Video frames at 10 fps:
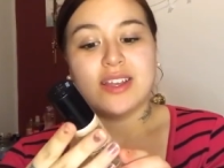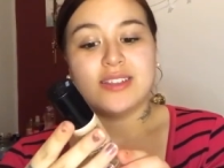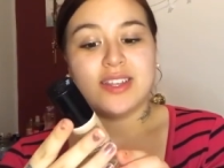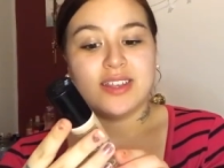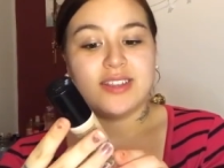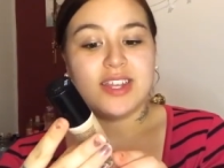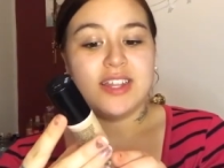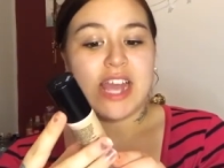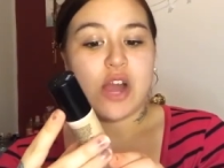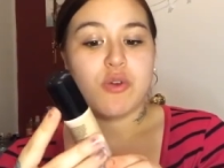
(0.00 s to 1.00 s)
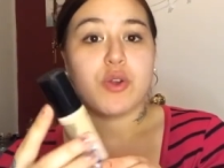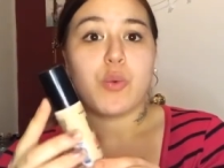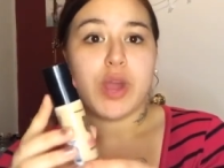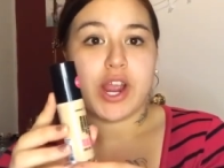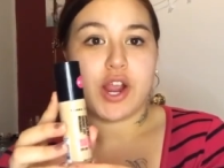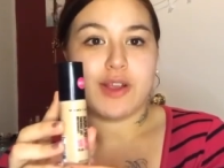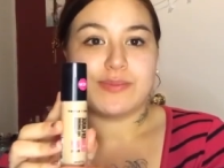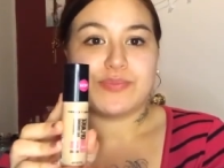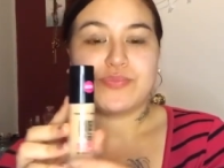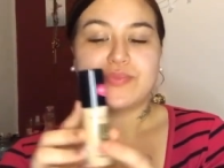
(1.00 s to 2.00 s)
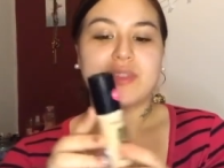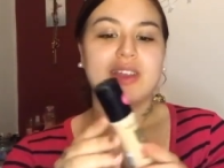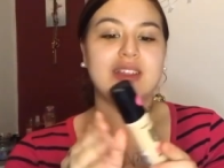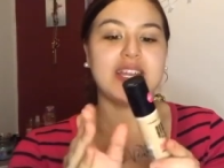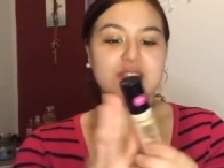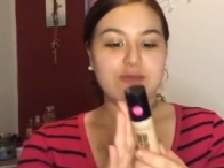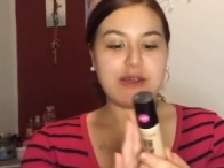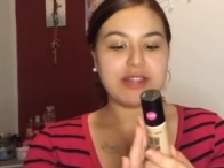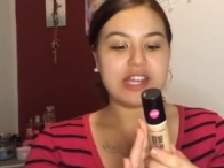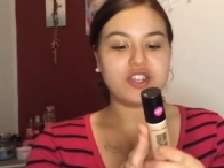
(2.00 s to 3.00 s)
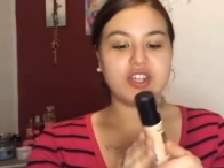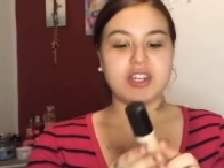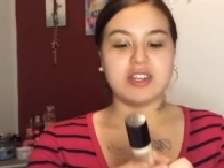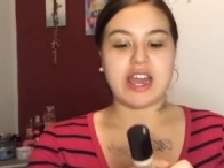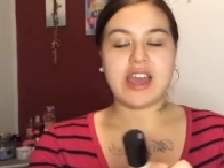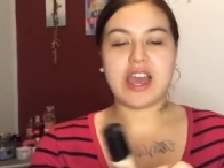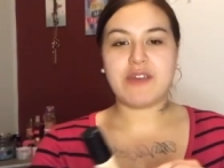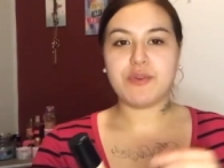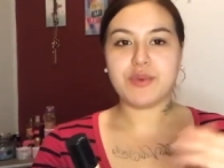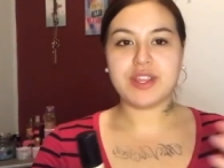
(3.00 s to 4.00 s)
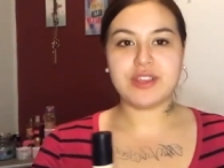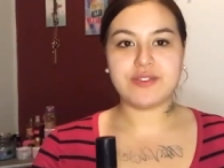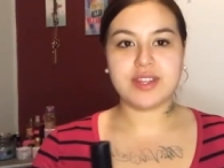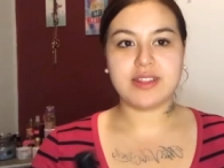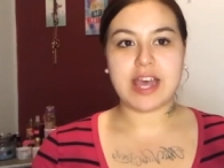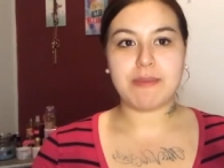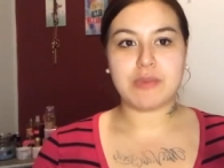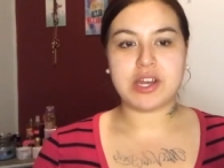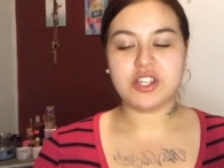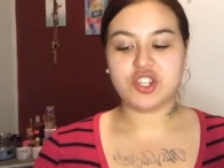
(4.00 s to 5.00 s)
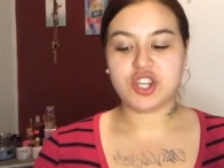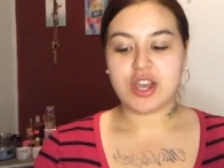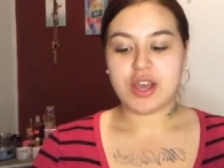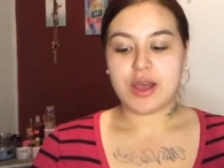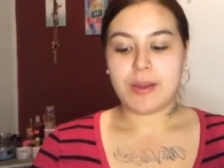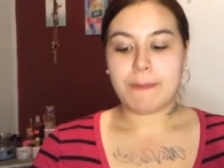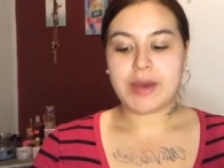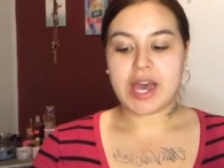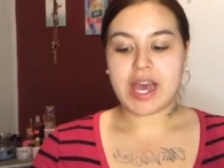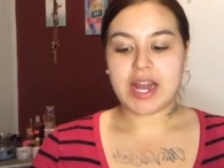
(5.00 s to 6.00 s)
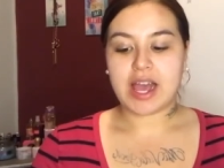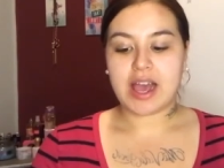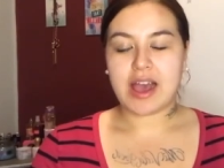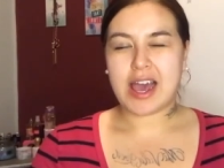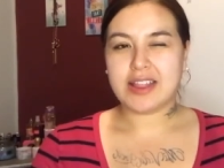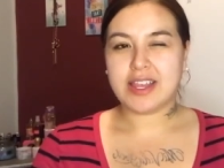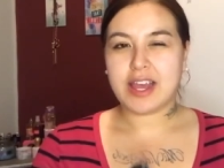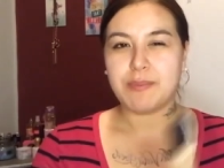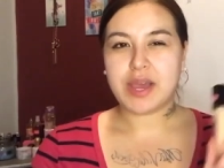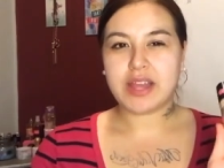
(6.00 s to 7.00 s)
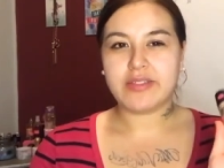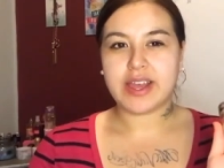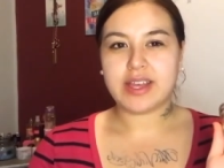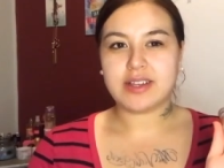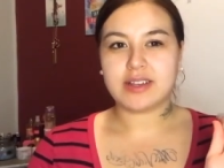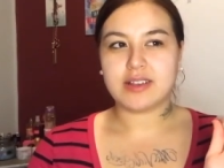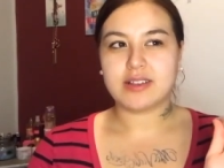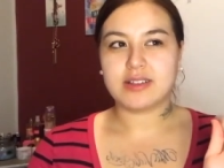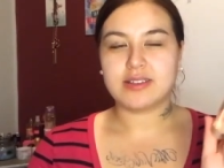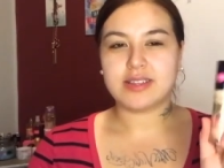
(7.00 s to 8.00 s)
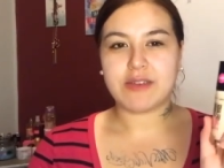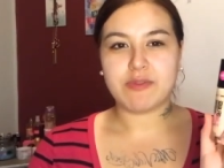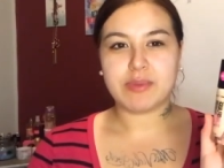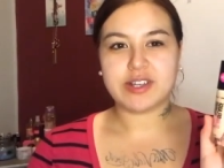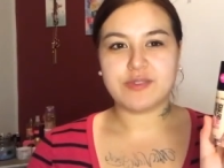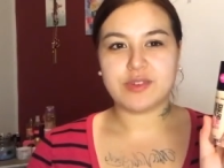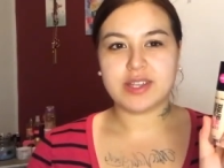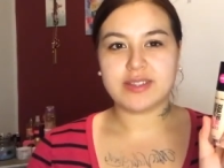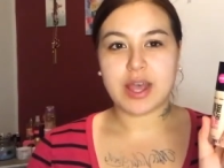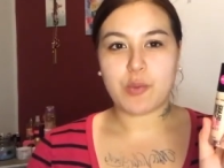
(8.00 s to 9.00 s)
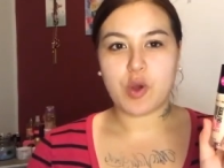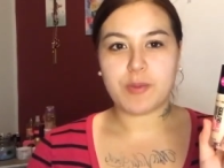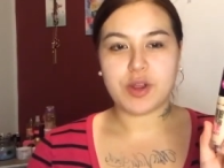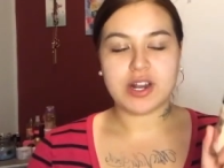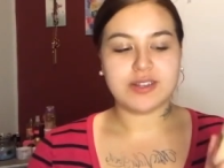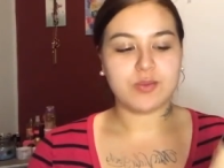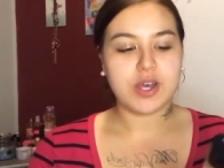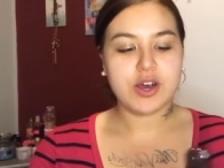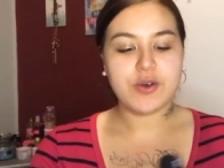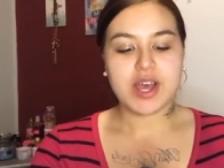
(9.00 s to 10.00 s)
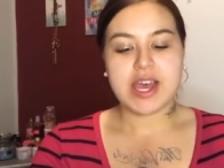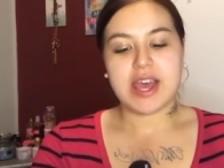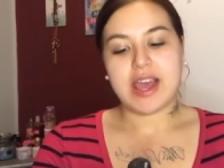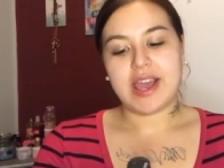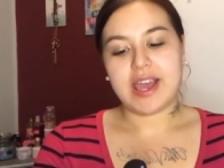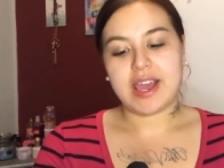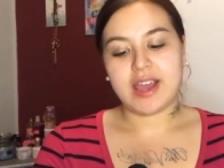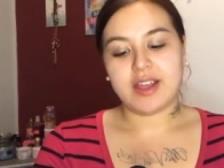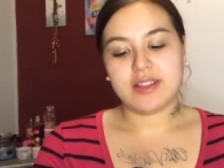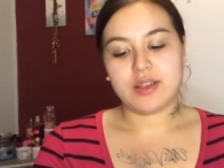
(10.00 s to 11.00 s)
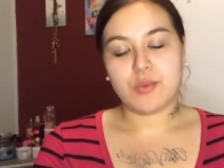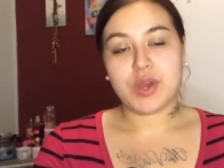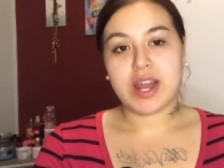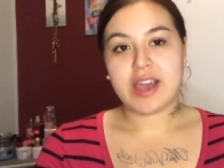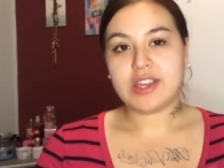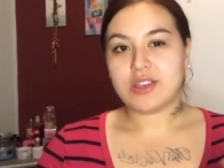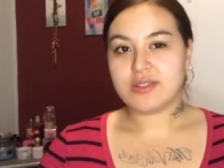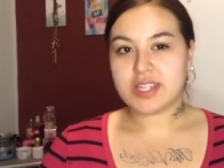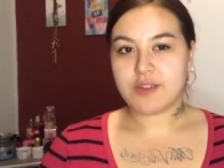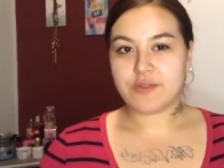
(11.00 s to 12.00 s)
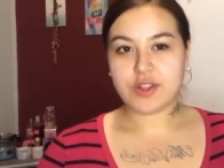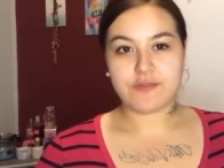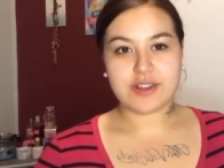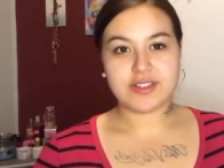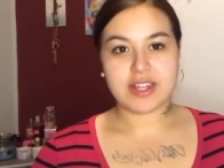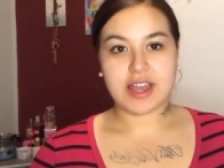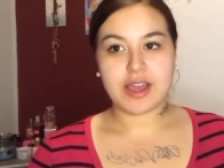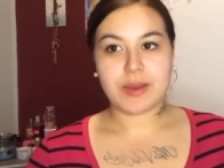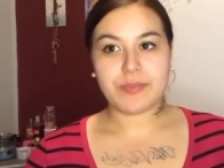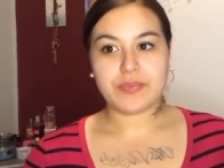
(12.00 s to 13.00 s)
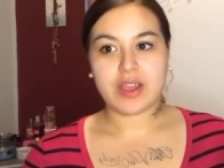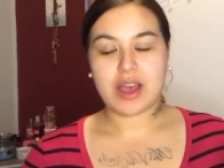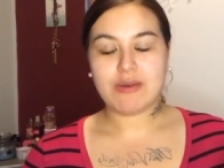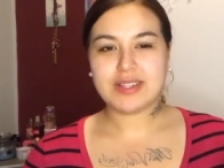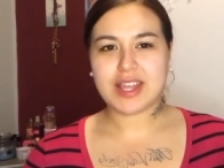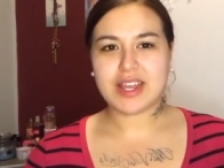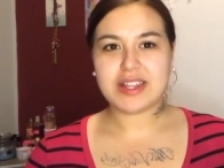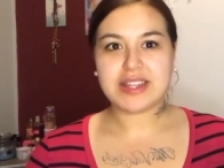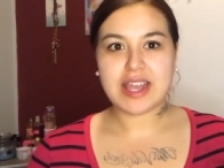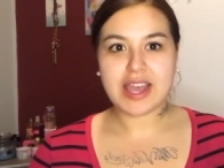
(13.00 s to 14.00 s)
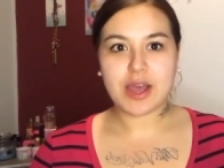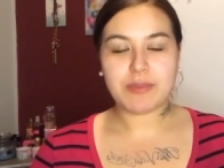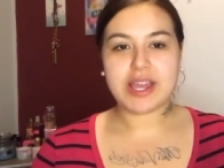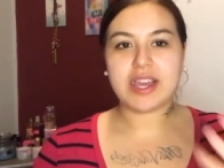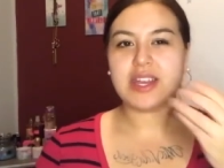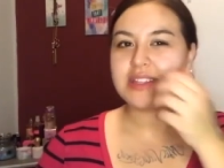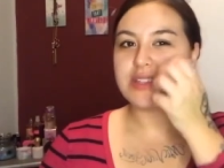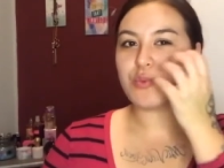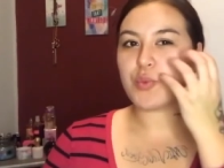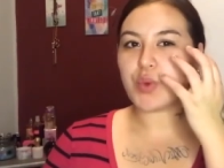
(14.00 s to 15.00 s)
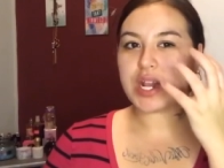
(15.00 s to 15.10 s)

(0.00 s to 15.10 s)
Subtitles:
16-hour wear. This foundation, I haven't really used it that much, but I think I paid like $7 for this at Walmart as well. And when I used it for the first time, I was like, damn, like it seems